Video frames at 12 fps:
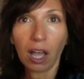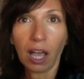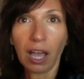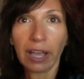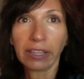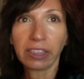
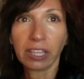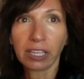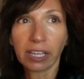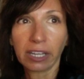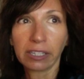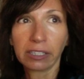I
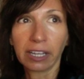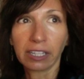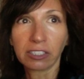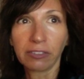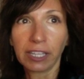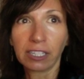think I
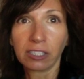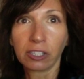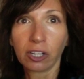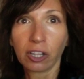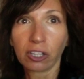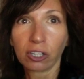activated
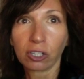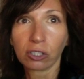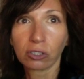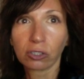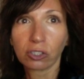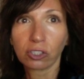another
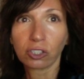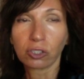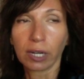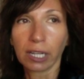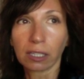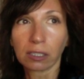
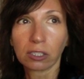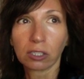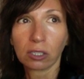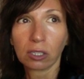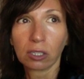strand.